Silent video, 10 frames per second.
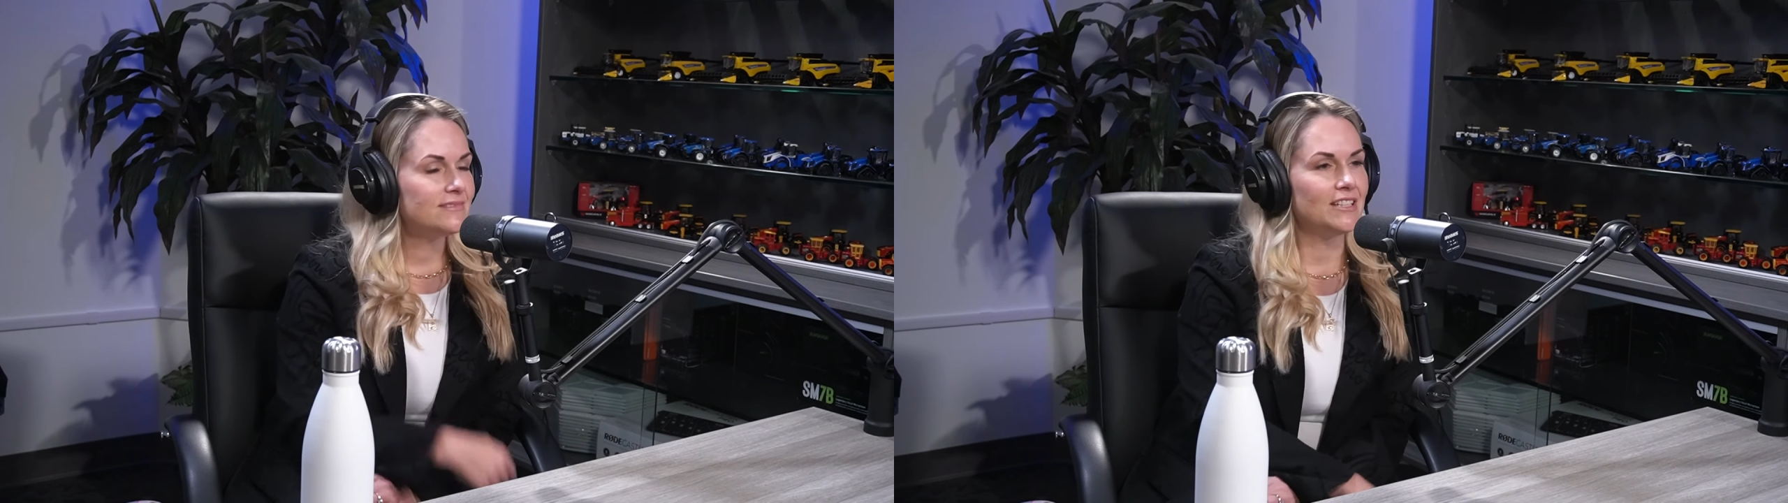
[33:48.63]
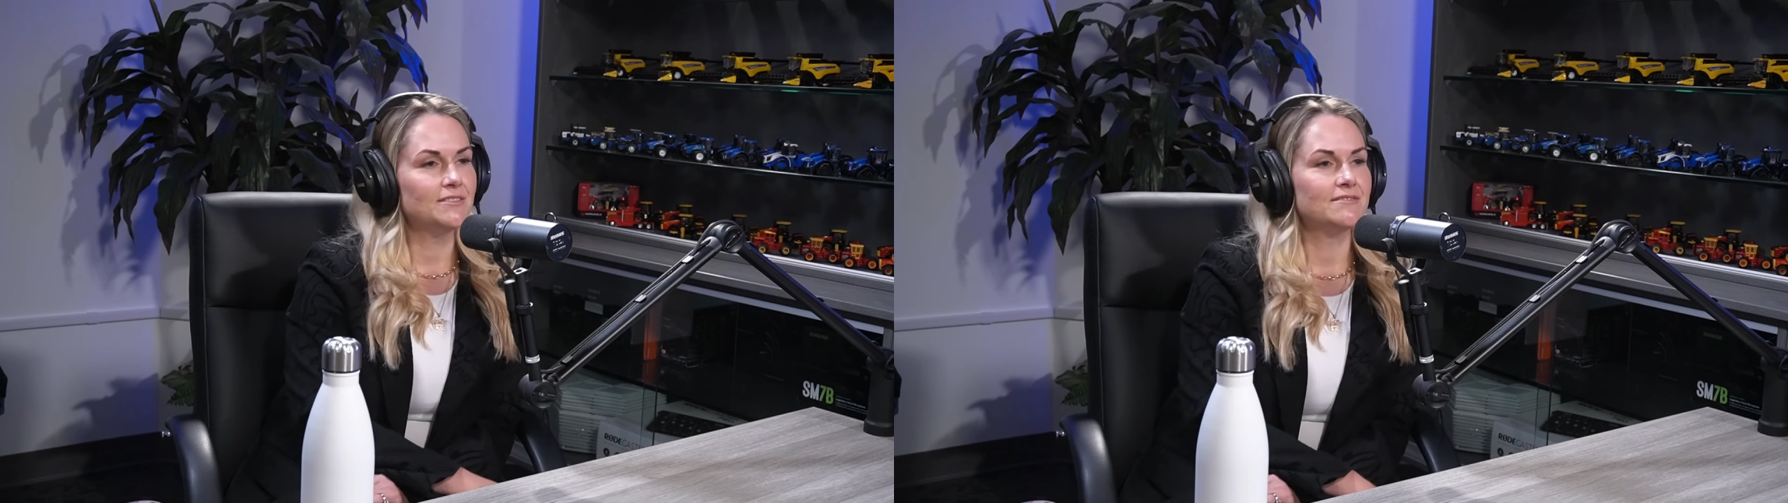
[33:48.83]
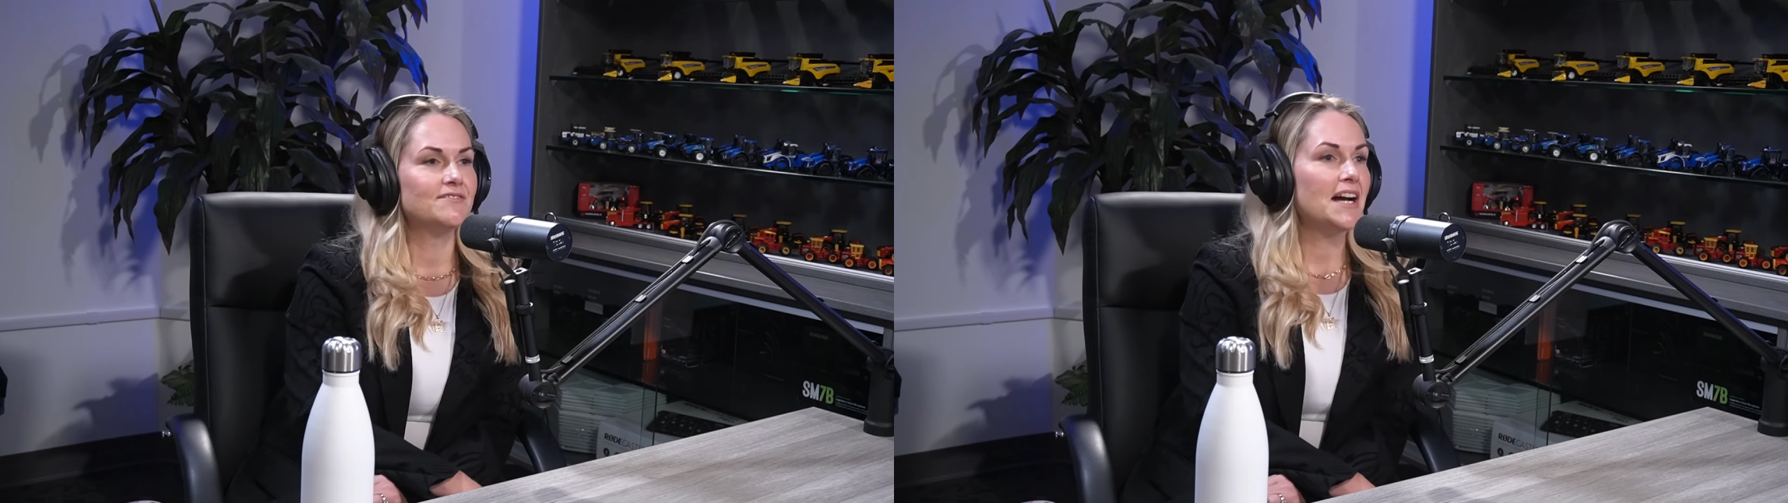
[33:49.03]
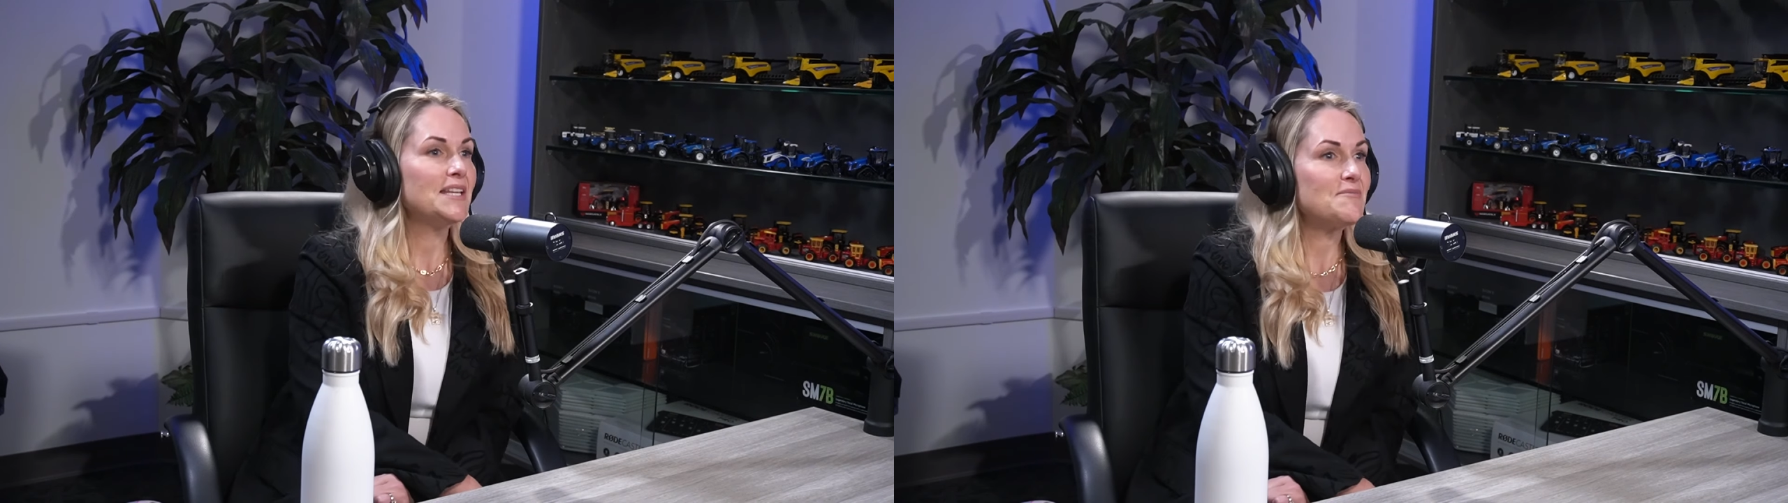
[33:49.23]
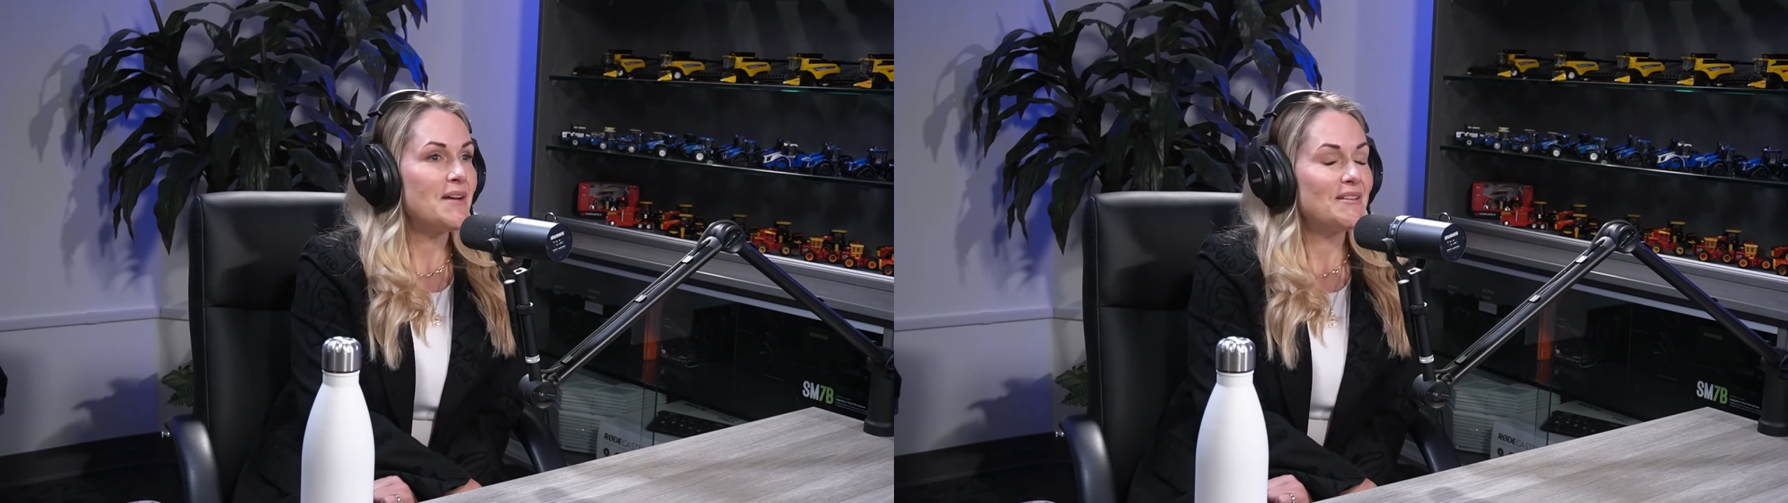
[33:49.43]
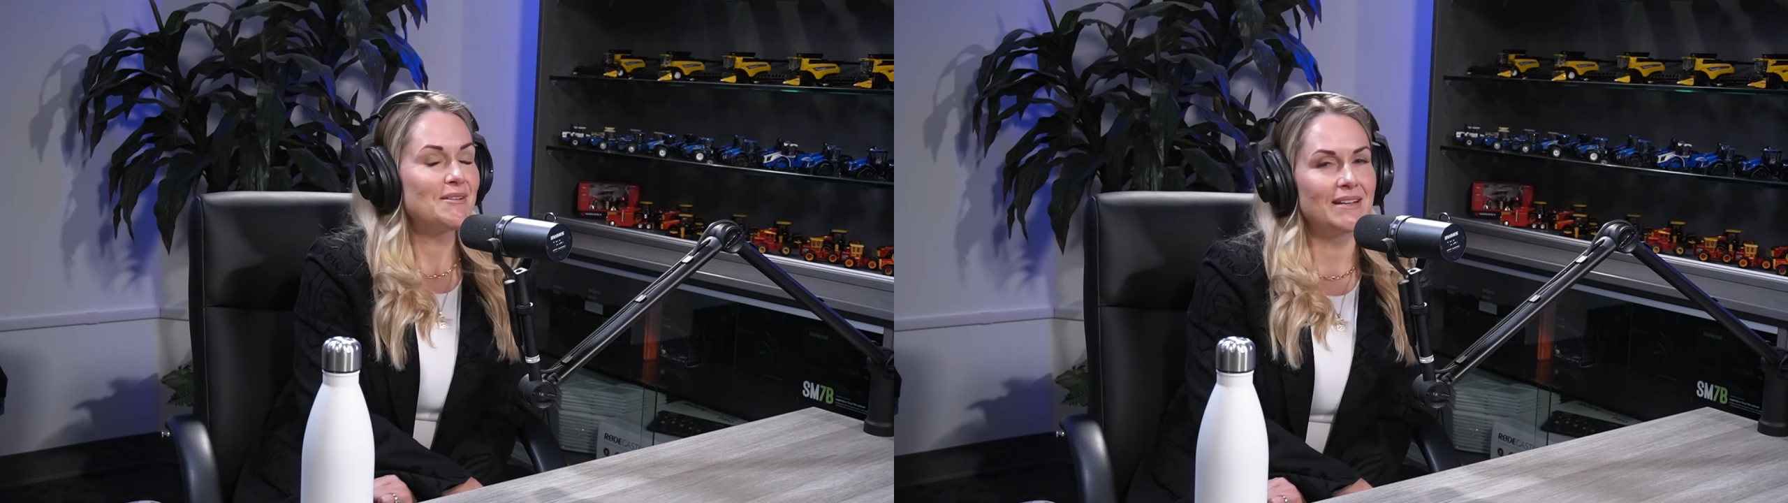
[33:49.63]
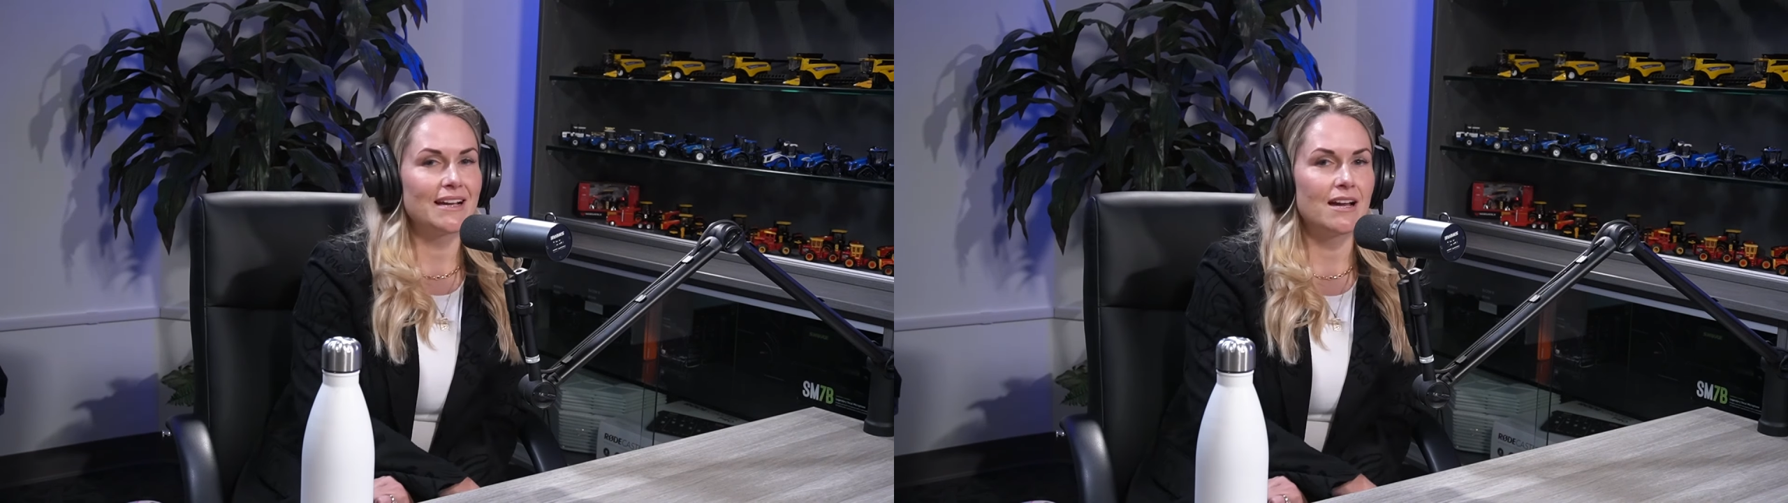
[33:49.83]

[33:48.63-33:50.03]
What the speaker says: violent weather when